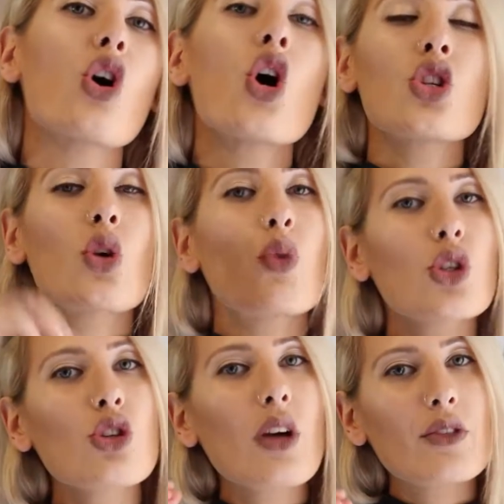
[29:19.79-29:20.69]
So what
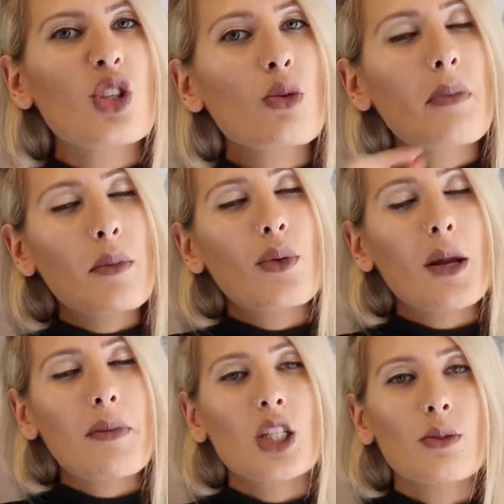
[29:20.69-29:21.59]
do you have to do? Remember what I
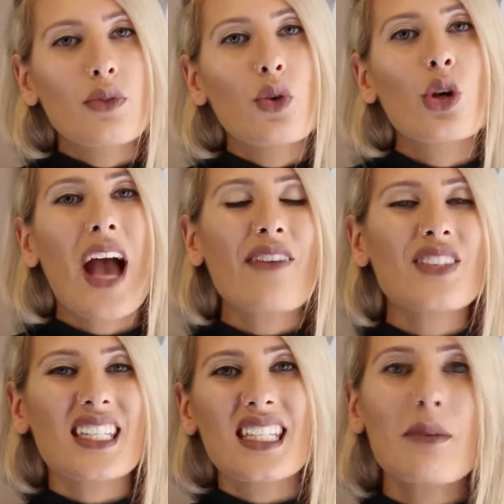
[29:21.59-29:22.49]
mentioned before, you have to
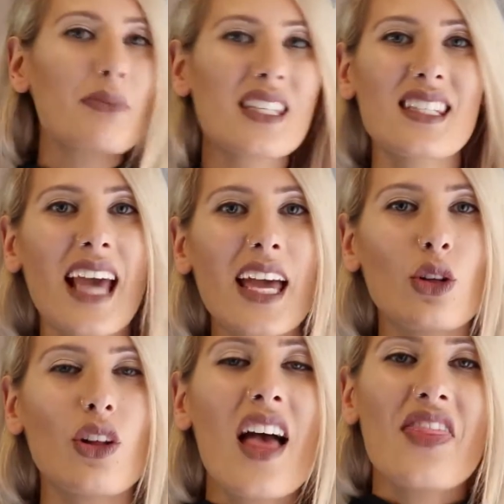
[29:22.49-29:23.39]
tip the scale.